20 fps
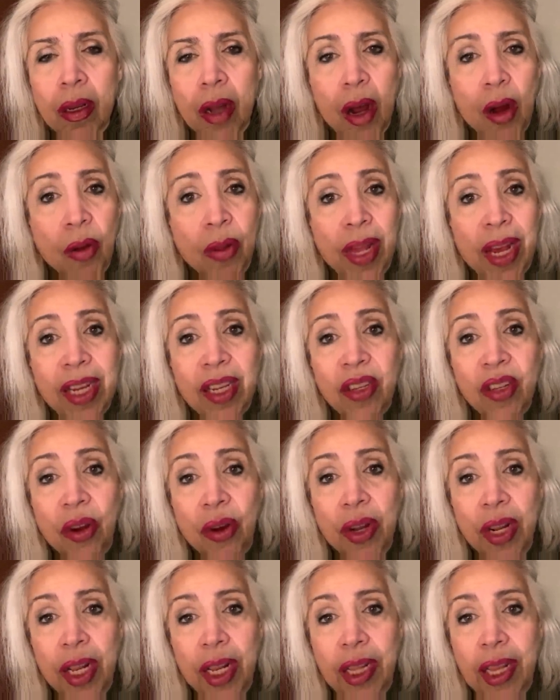Oh, that's
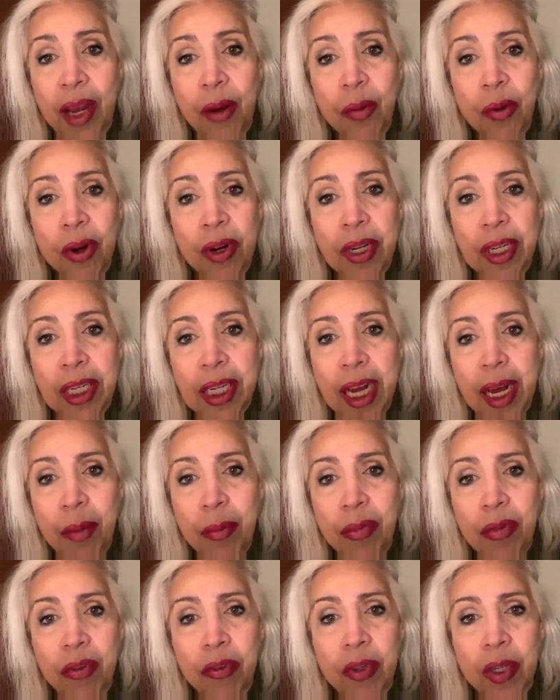good that they were on
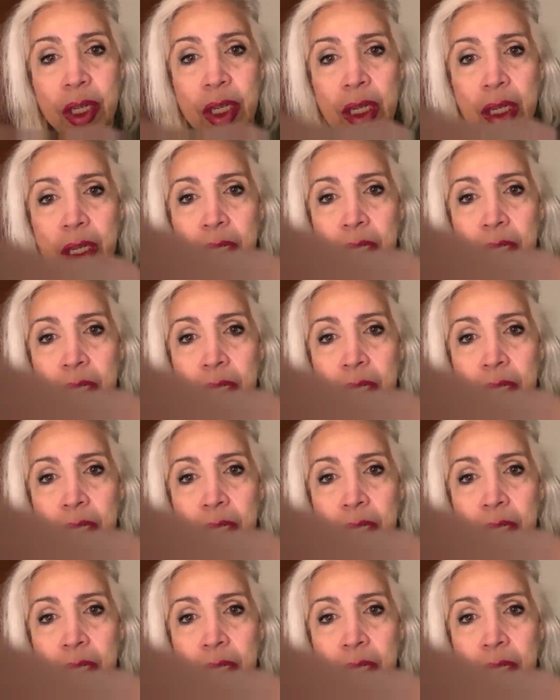top of it.